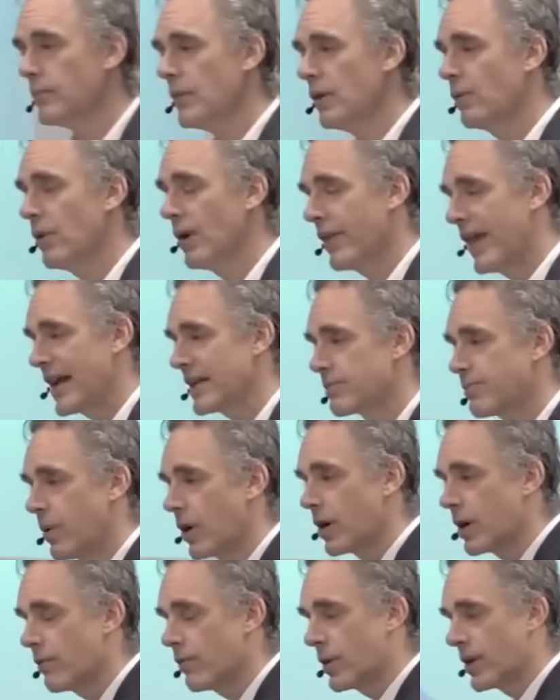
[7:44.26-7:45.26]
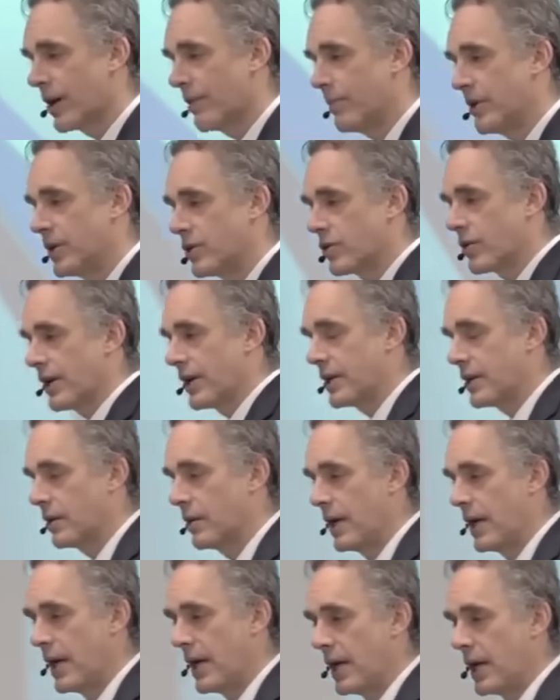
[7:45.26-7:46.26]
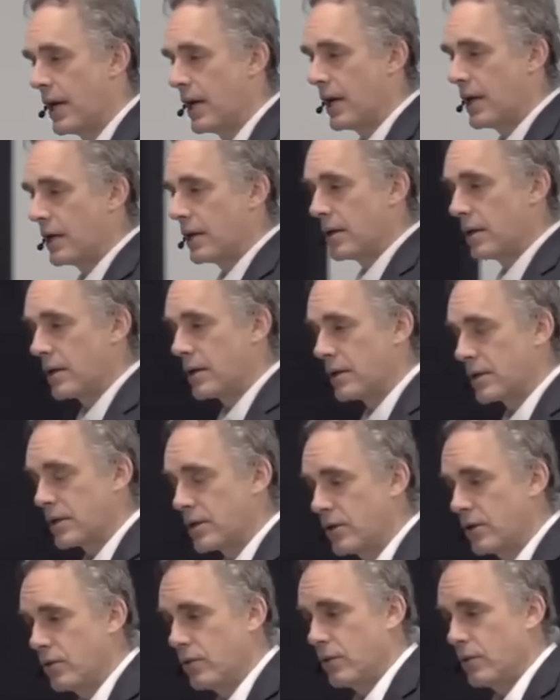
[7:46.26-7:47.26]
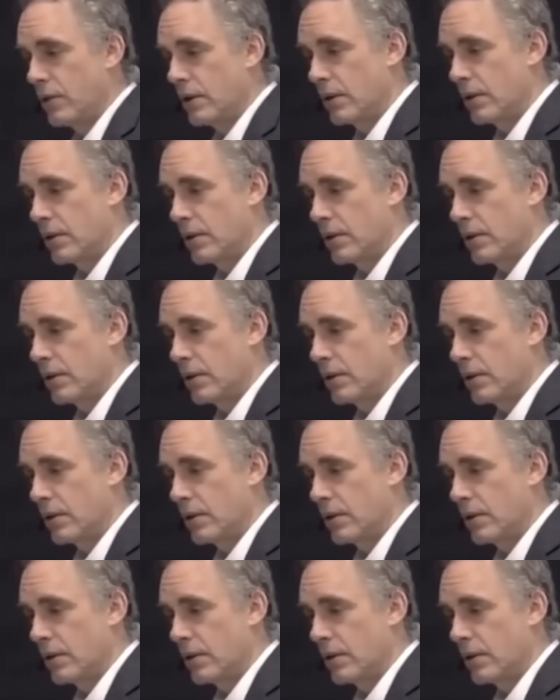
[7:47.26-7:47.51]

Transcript: Well, that's part of what I've been trying to